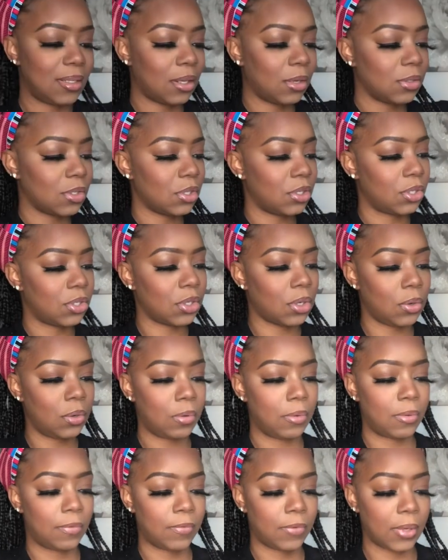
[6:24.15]
Those are so
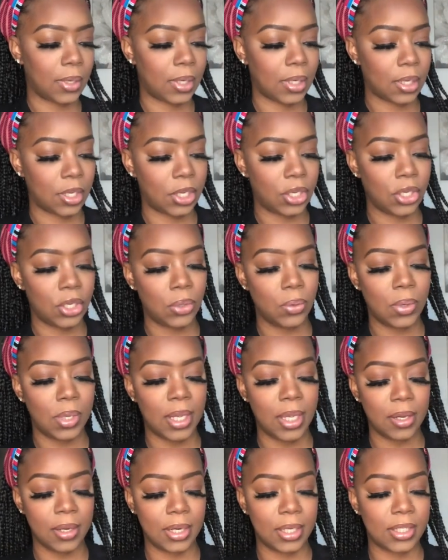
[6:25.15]
freaking cute.
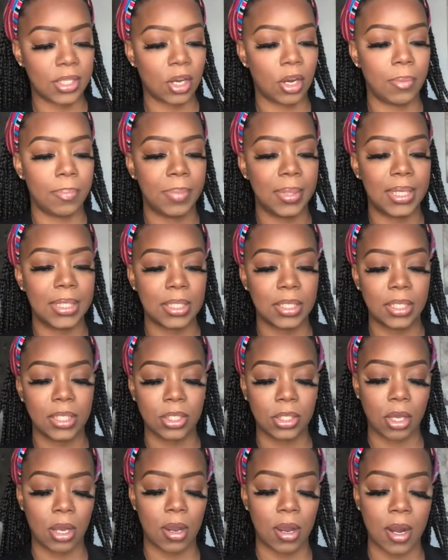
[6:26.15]
Here is her
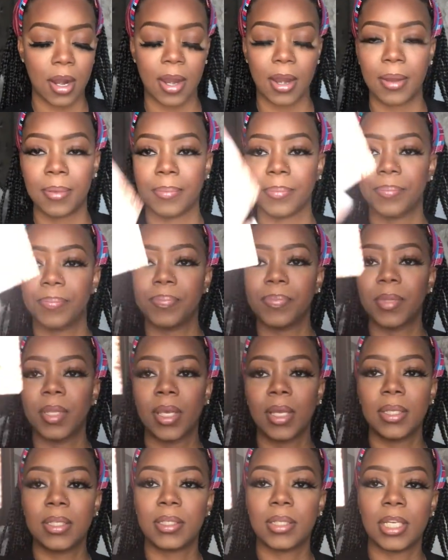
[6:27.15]
business card.
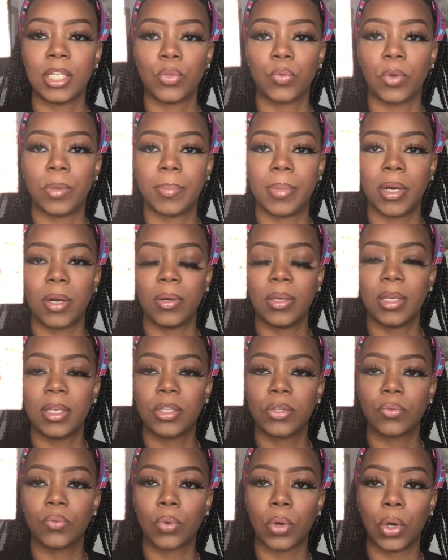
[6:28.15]
It says
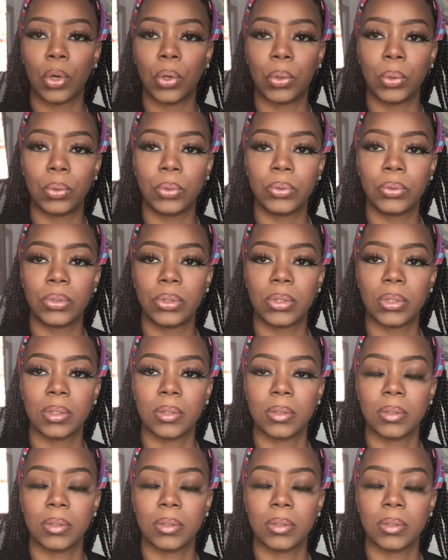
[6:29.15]
Rebaillious Roze